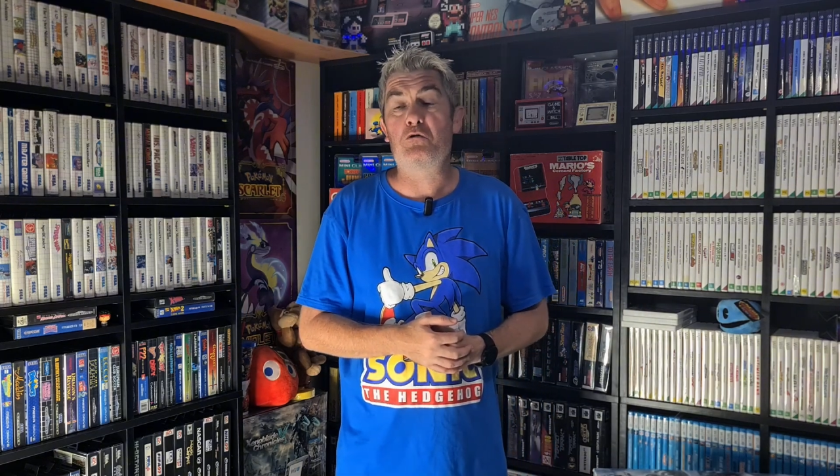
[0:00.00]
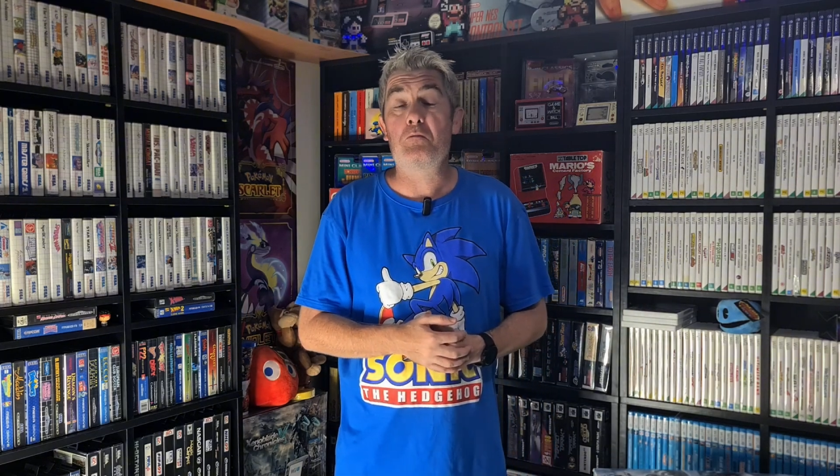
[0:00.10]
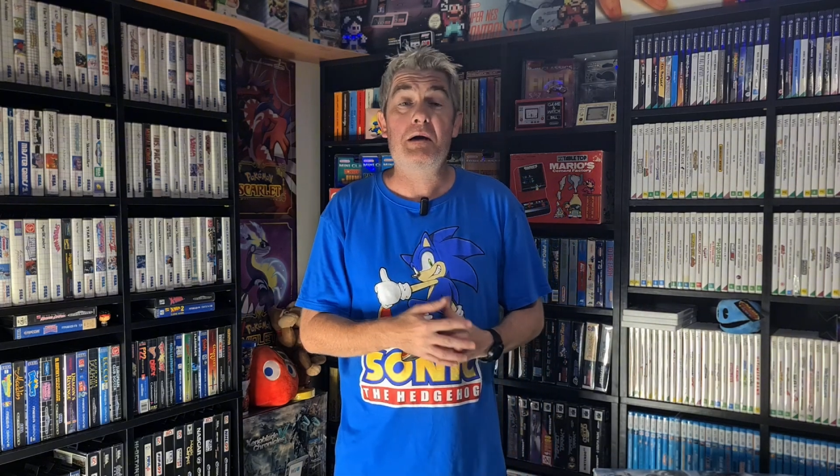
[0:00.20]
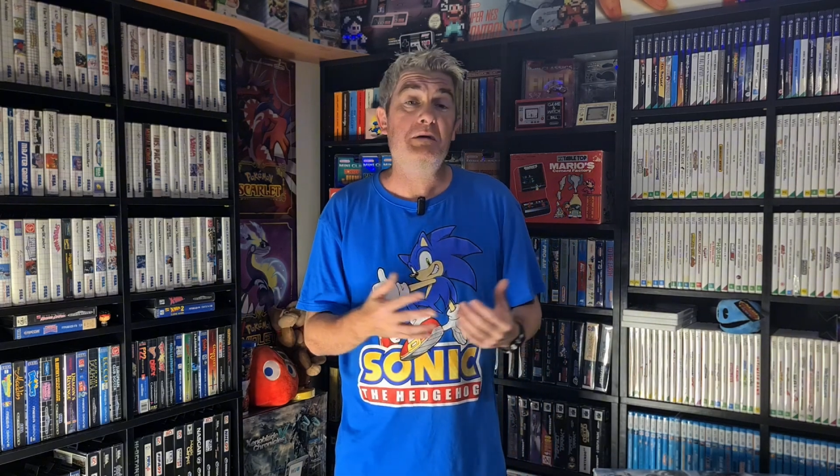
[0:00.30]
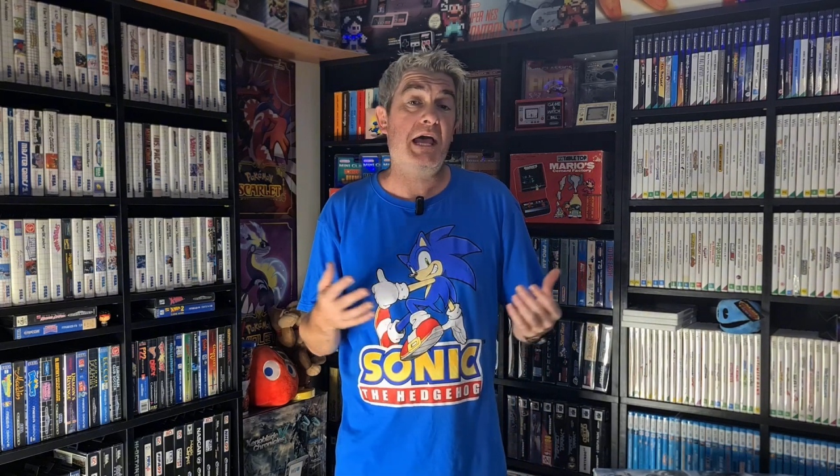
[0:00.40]

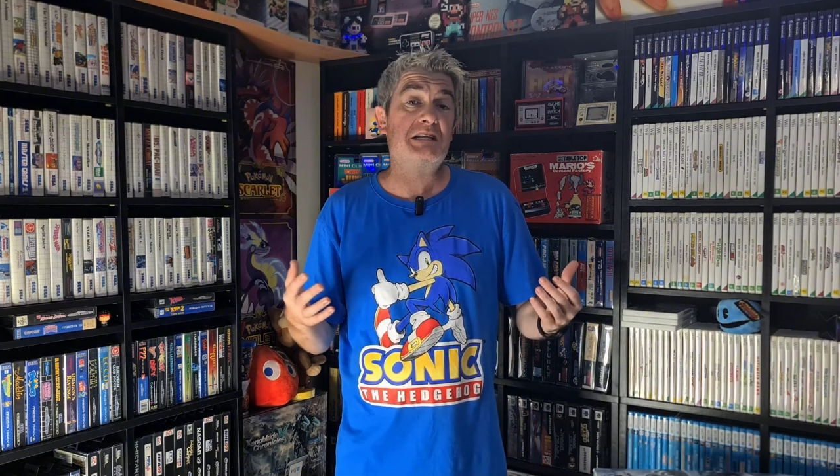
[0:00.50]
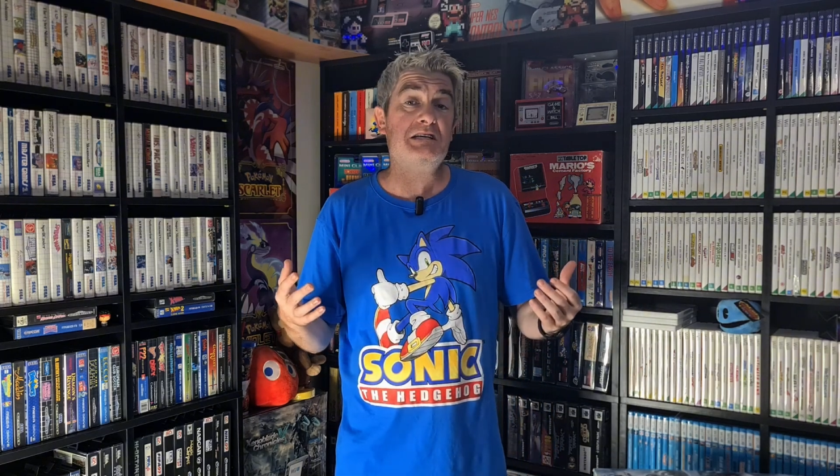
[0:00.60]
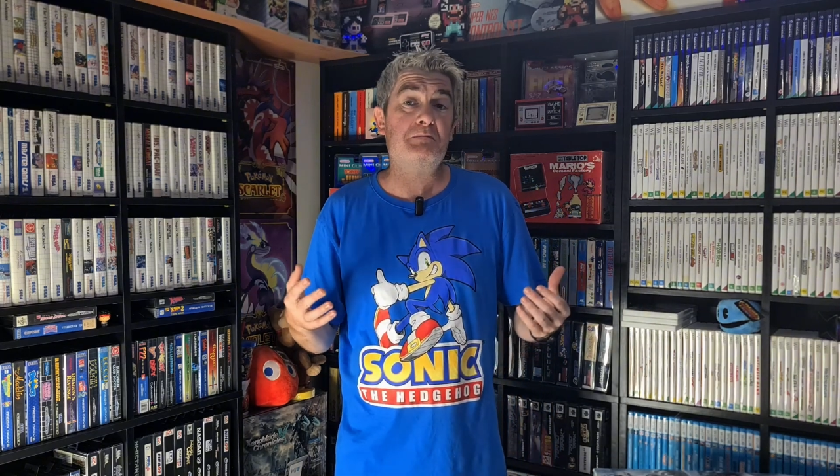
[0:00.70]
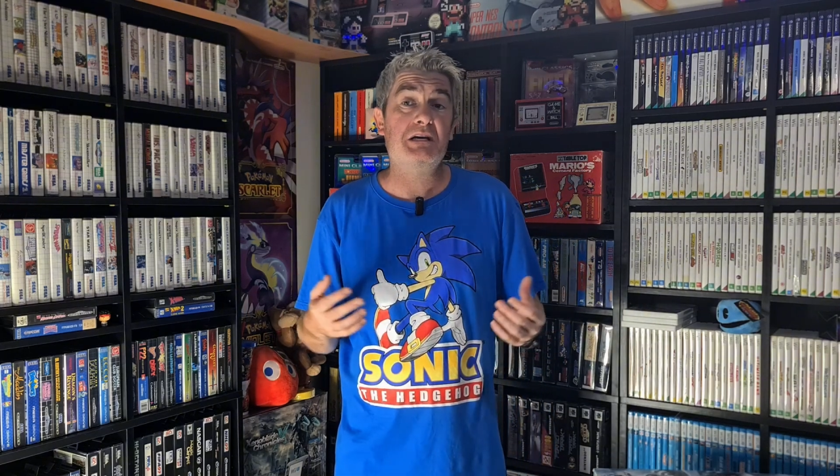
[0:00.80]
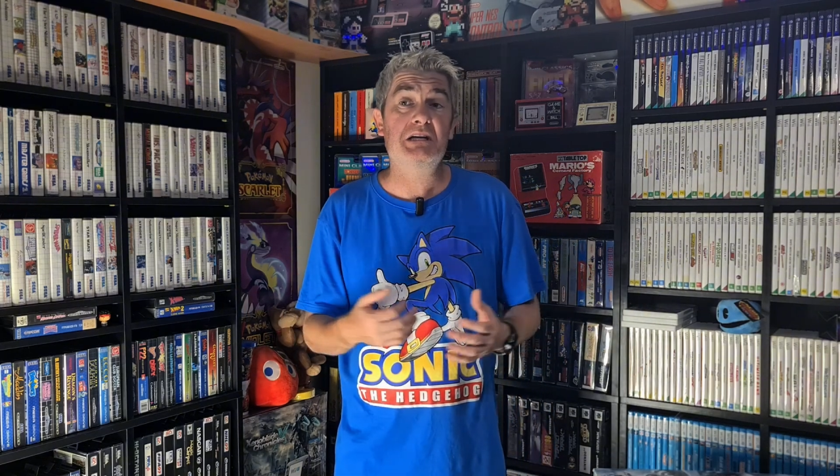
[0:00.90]
or maybe add
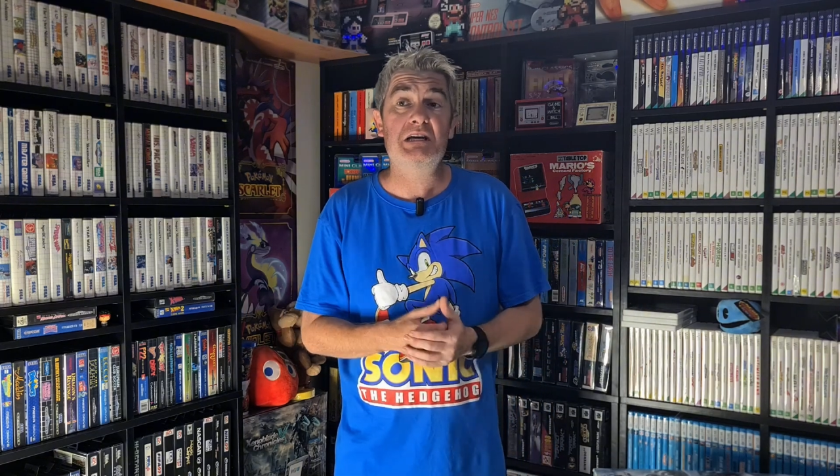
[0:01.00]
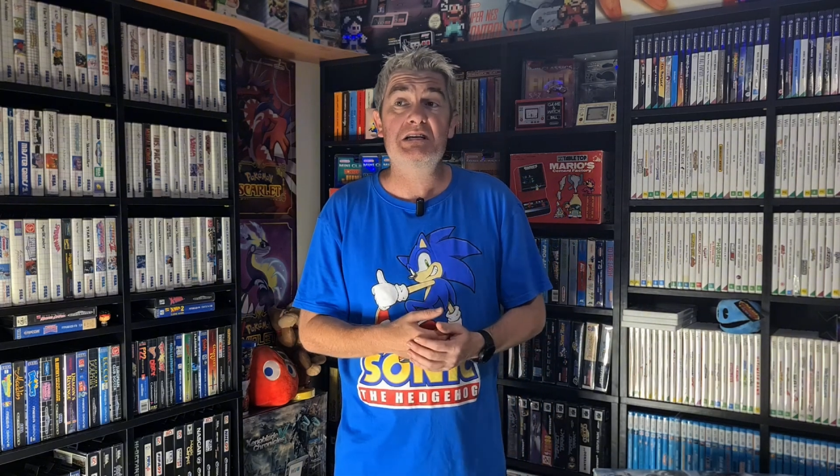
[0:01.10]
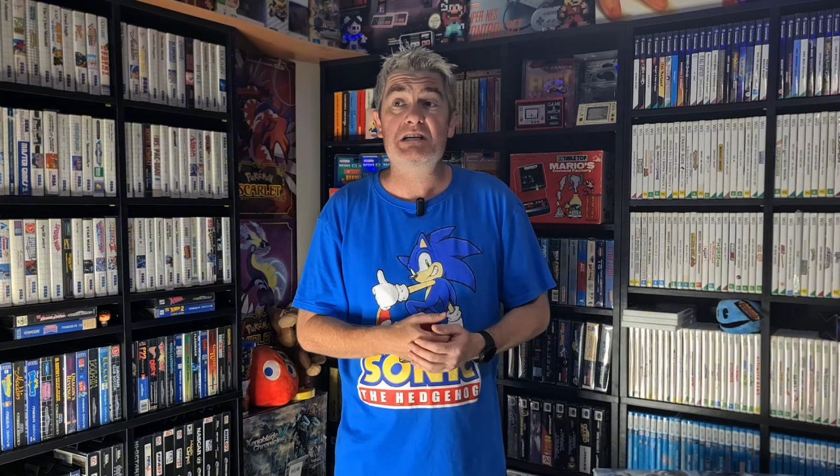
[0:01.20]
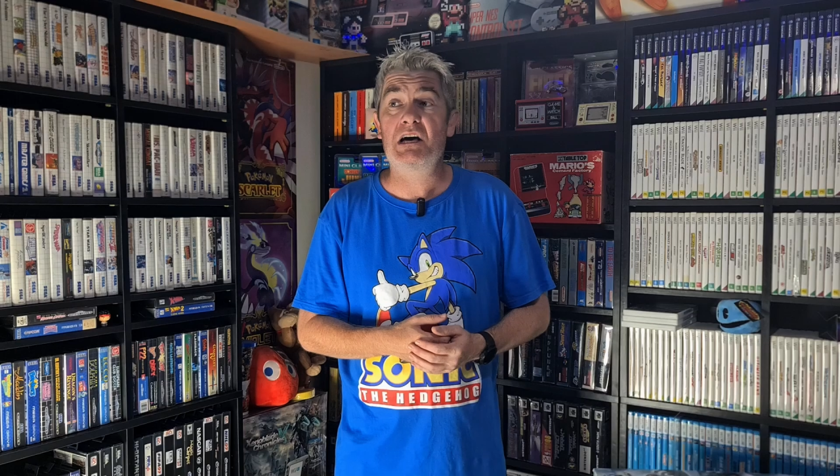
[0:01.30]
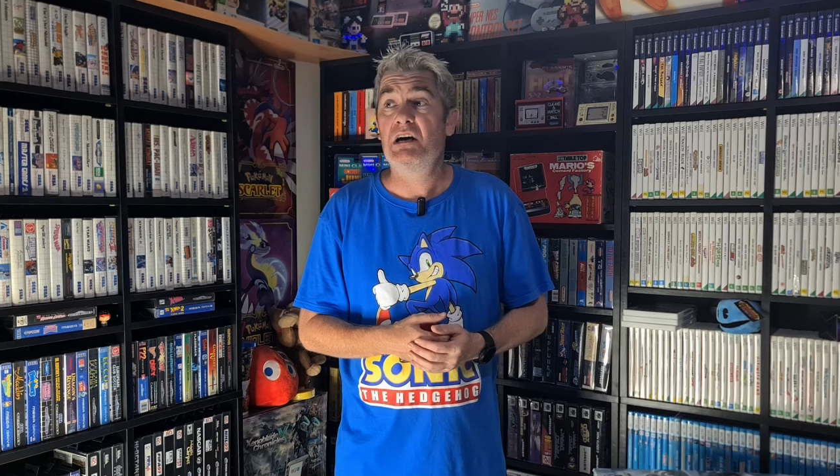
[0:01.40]
something in
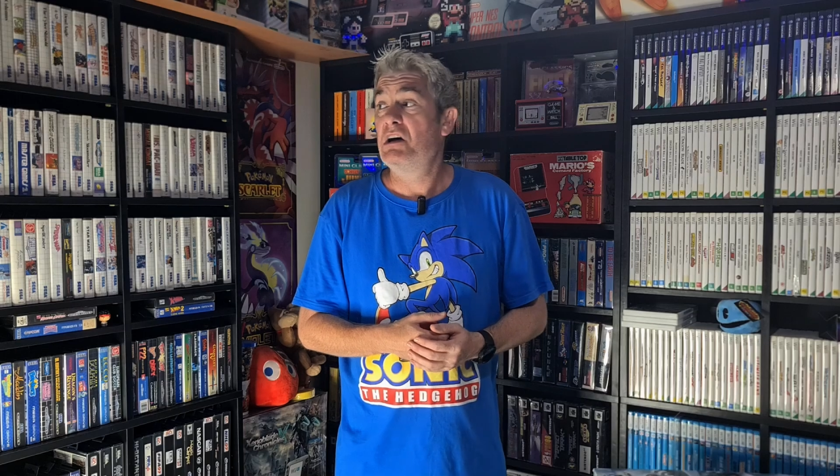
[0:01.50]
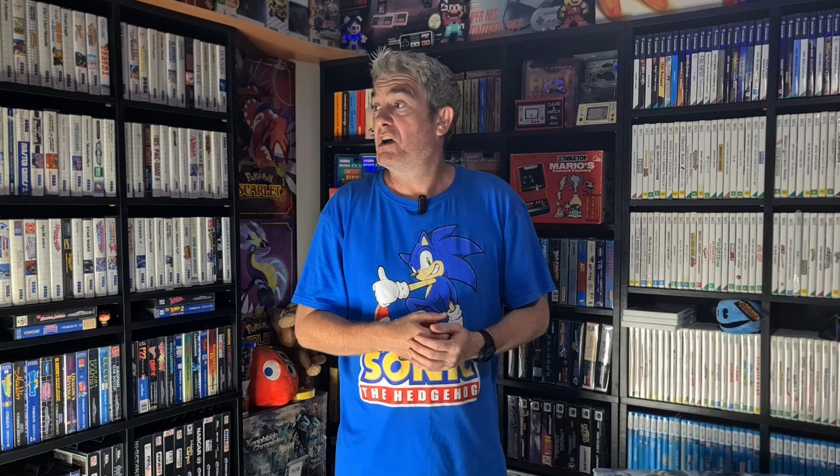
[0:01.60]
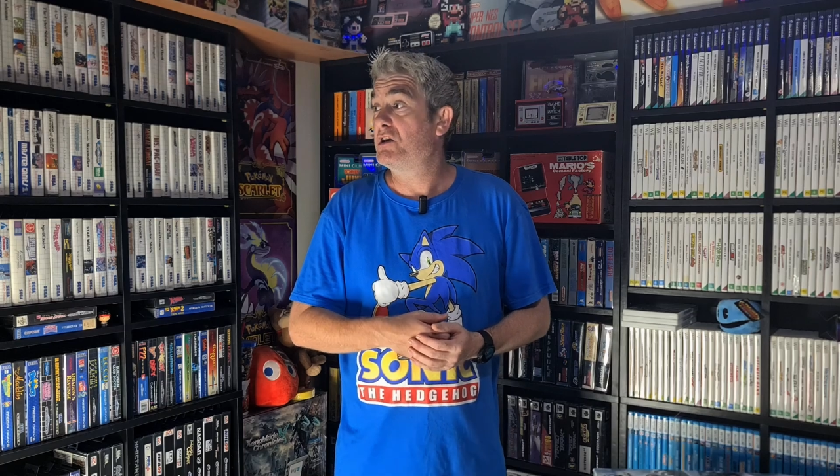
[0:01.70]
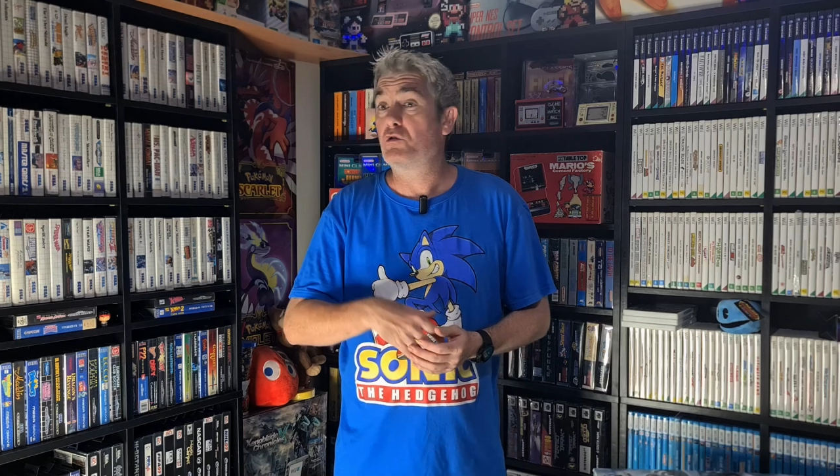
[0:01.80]
as like